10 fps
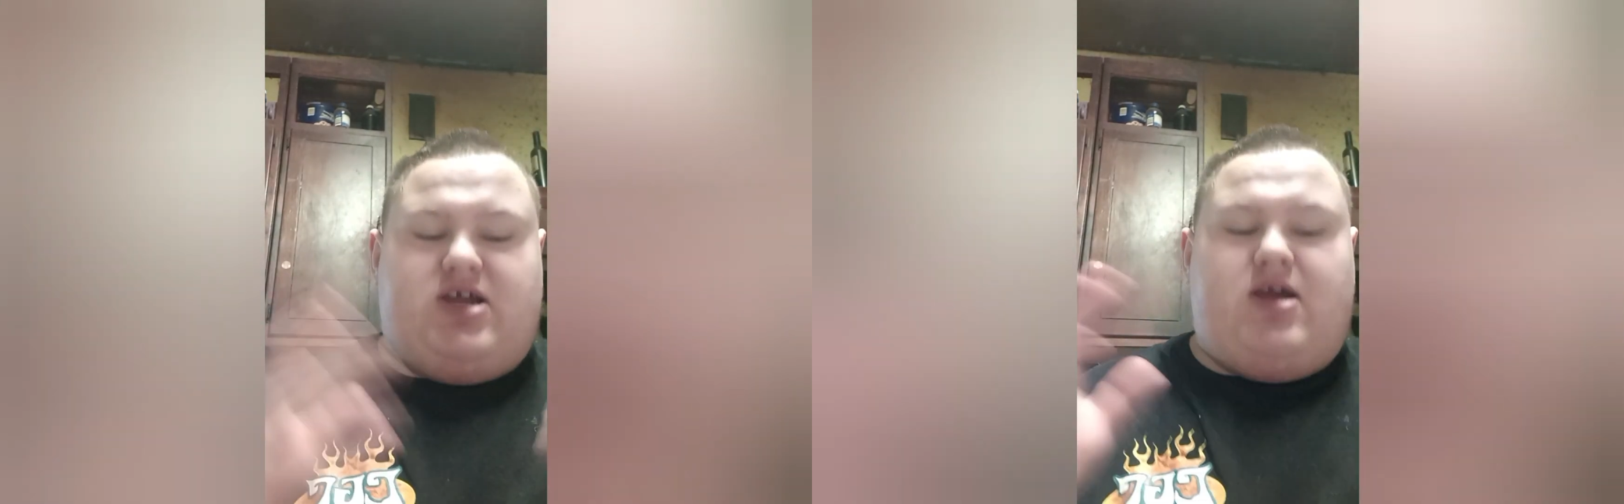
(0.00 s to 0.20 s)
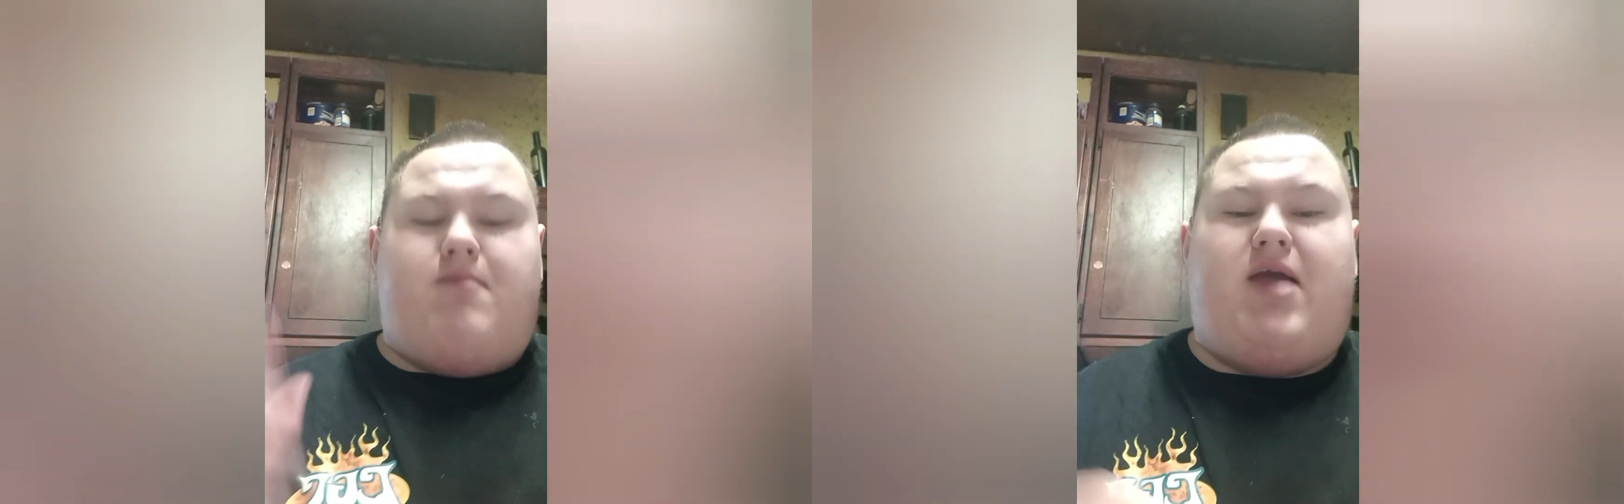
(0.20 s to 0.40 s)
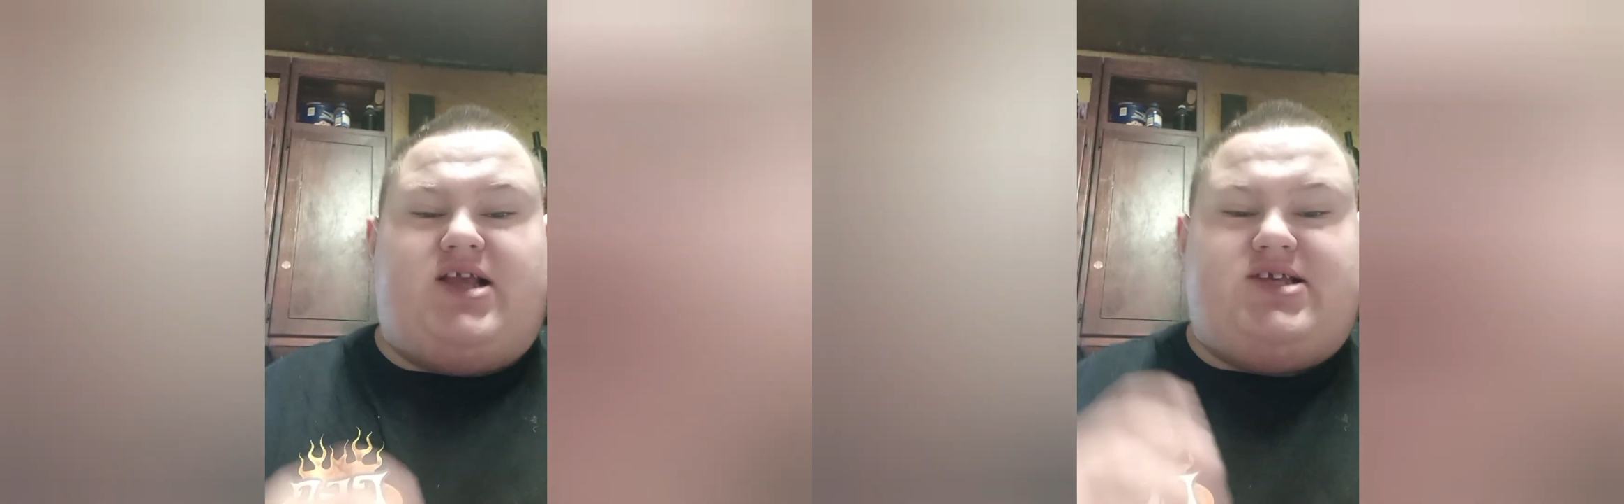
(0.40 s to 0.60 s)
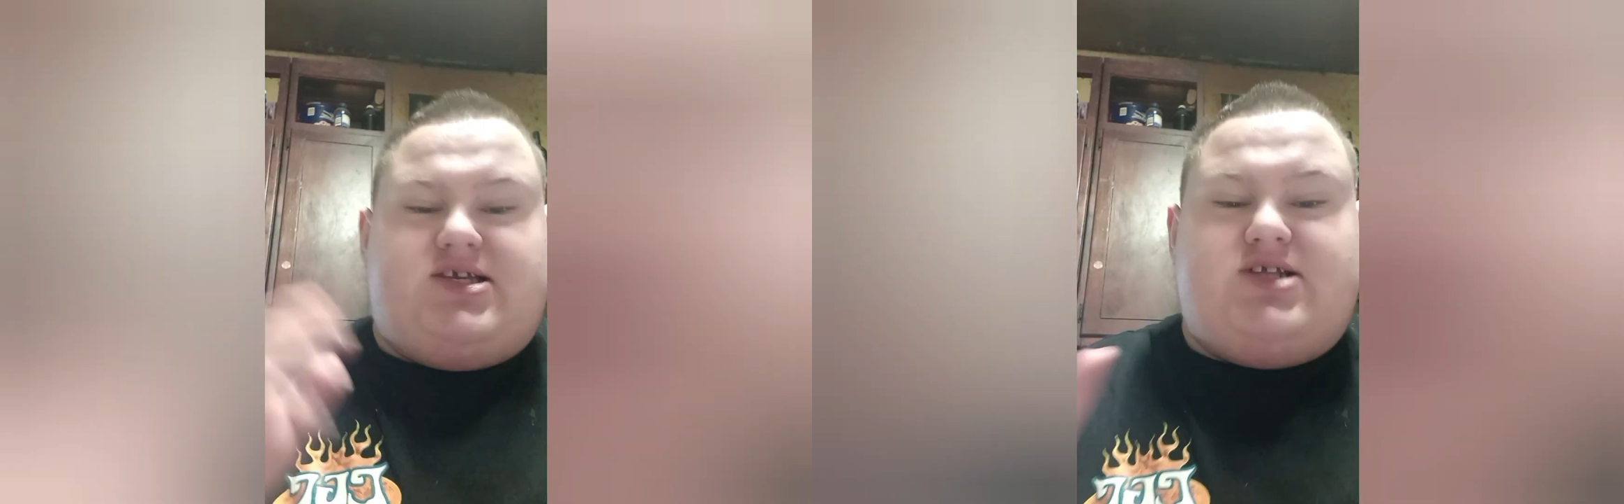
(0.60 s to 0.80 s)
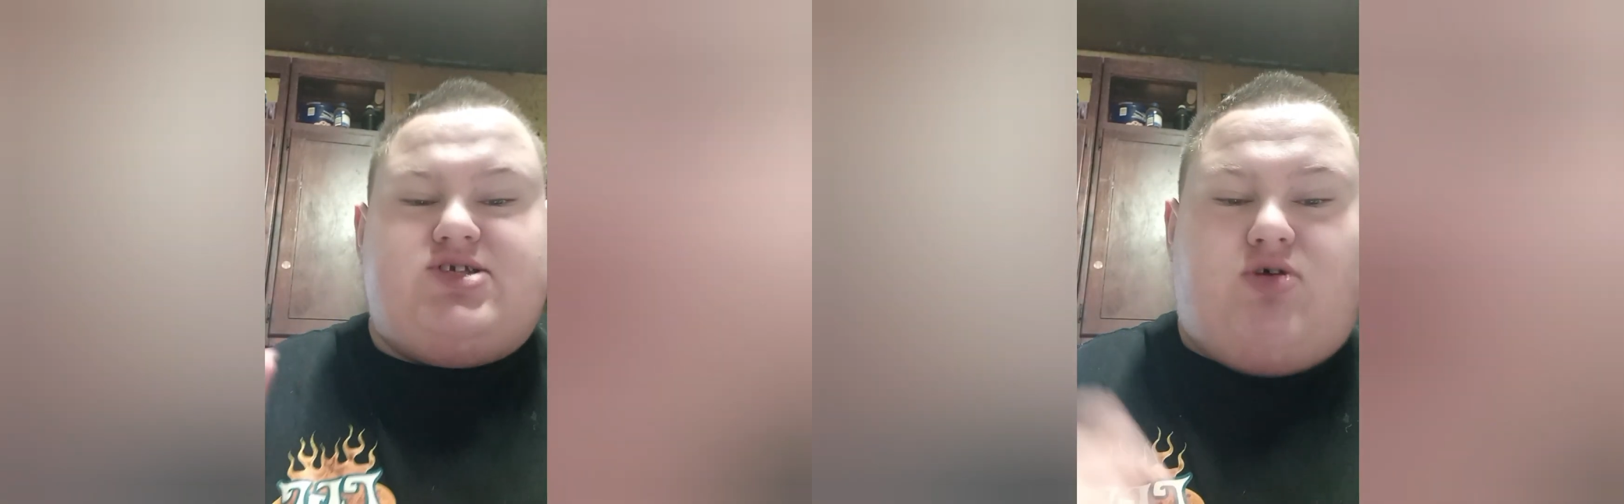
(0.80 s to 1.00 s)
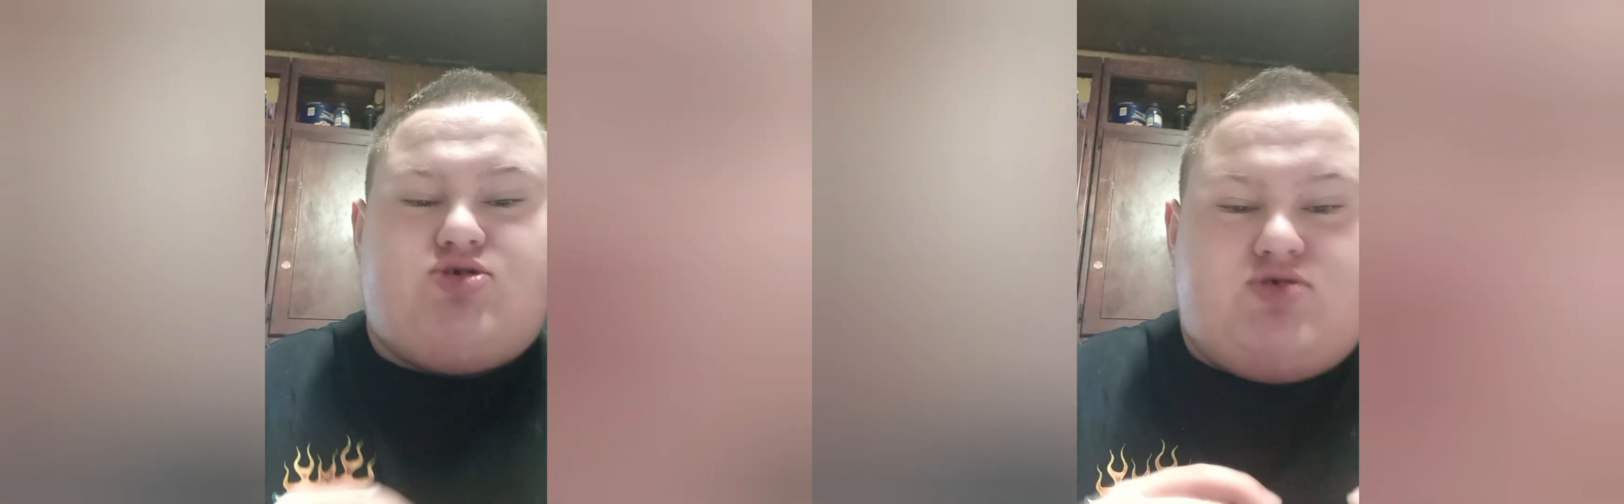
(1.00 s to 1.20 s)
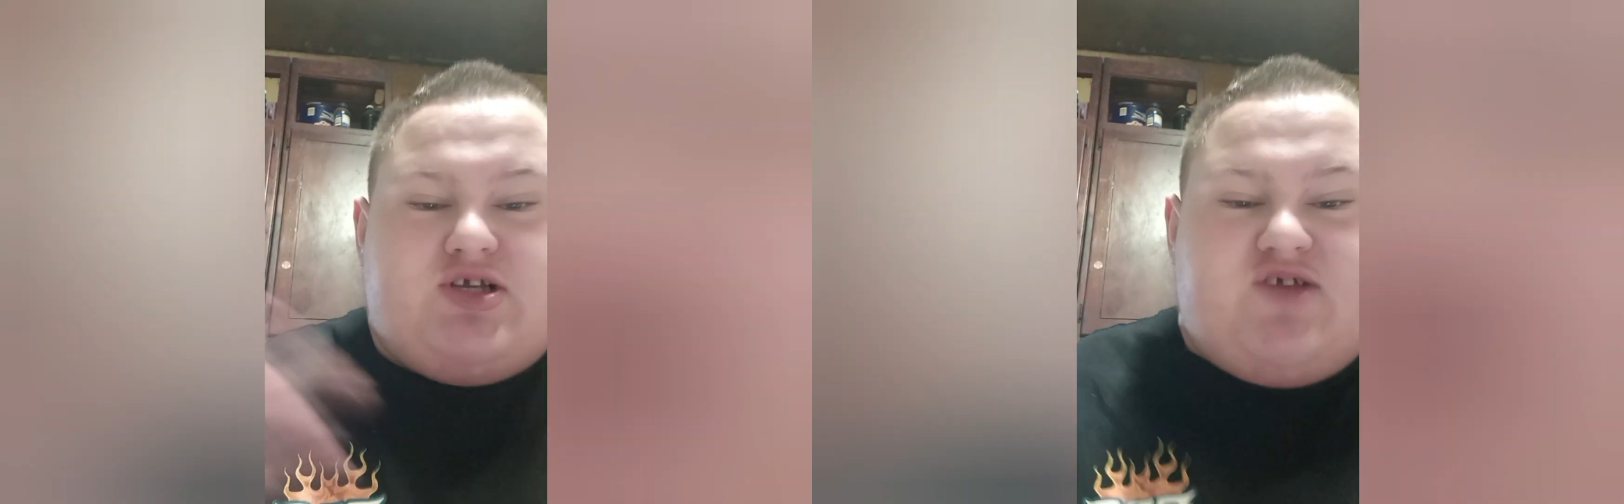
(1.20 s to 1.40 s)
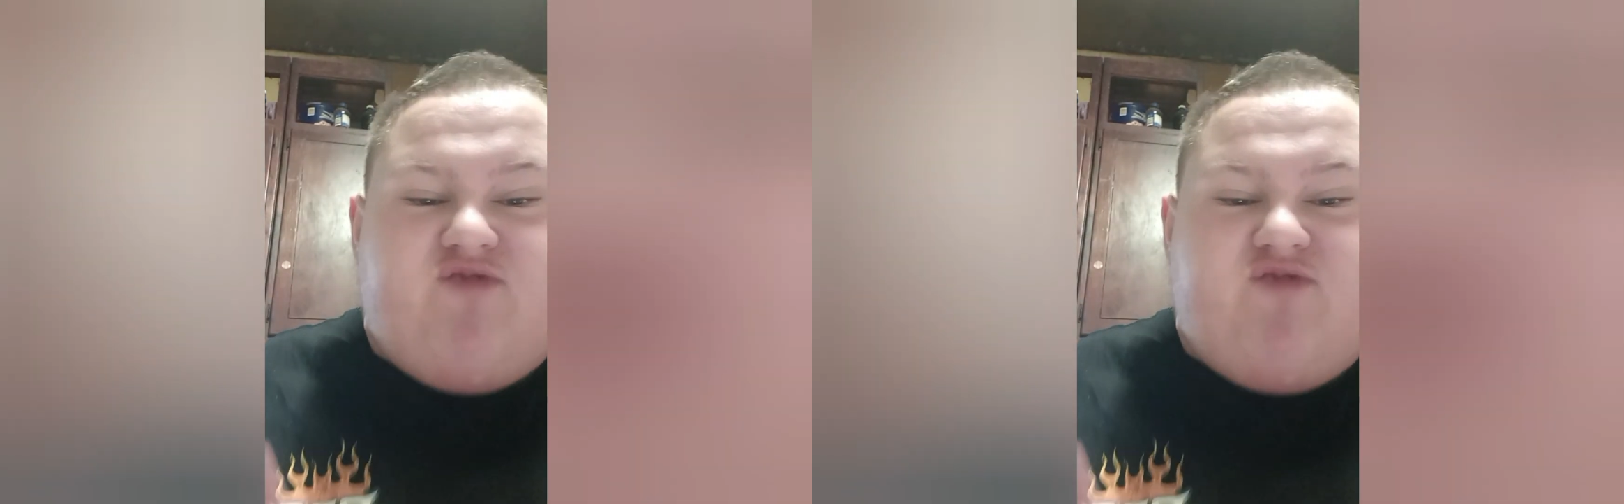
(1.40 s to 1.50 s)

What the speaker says: Mexican soldiers just